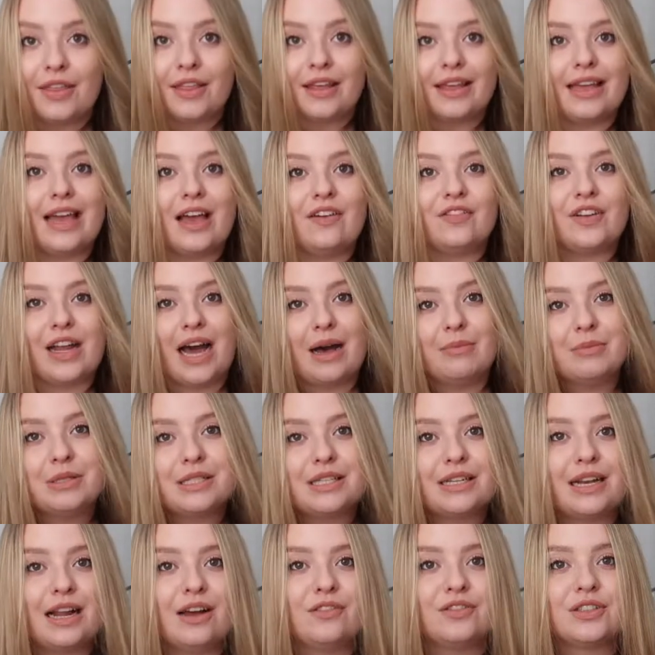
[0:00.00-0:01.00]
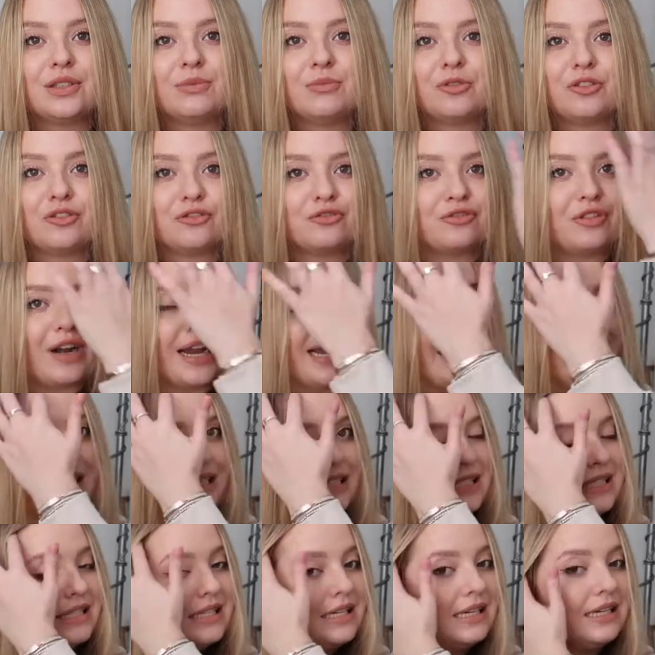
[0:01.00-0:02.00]
gift. Amazon have some
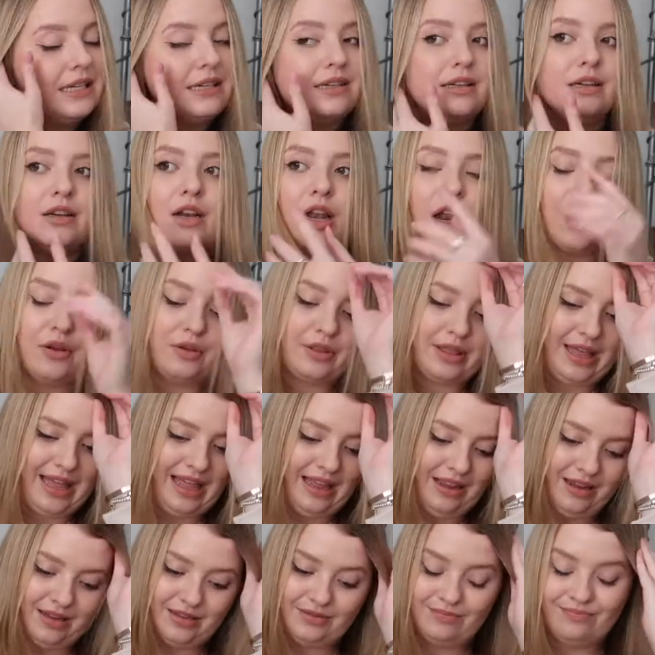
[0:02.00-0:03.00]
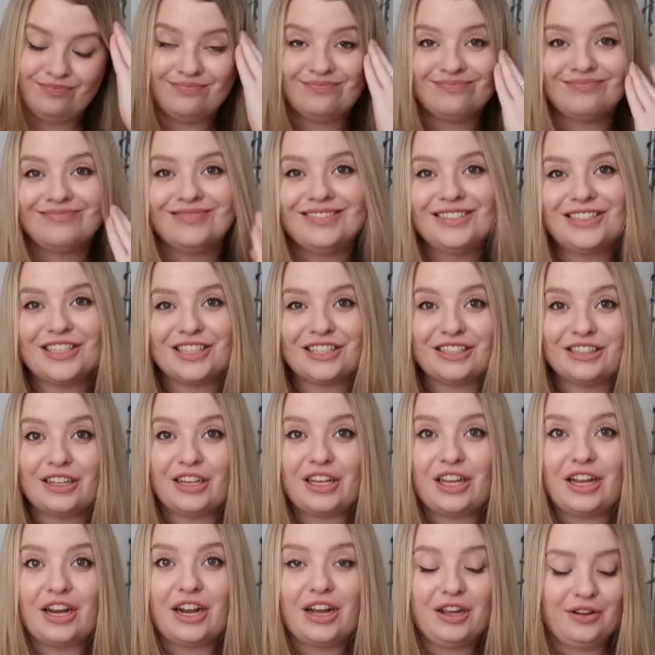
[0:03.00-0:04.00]
great clothing, just so
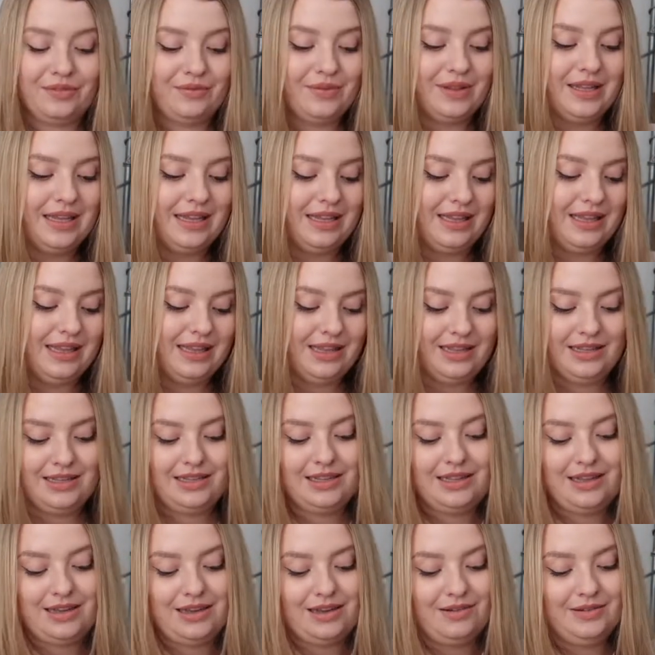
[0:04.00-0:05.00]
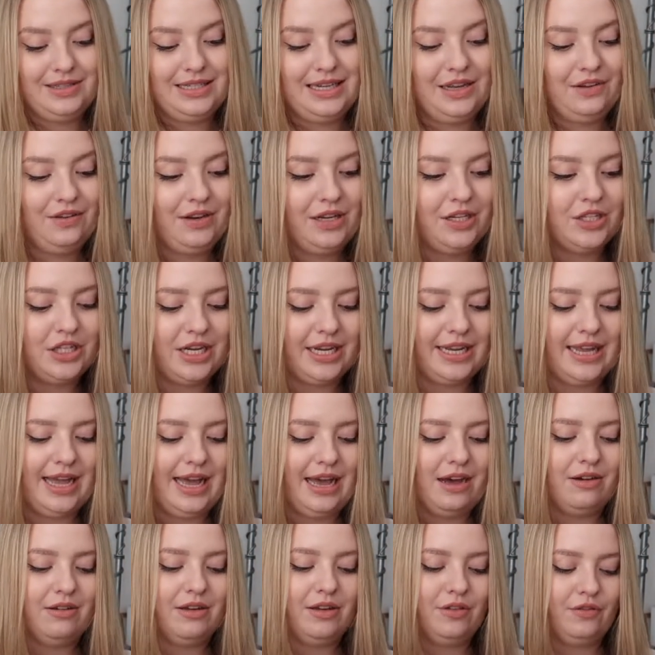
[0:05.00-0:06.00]
you know. I would definitely check it out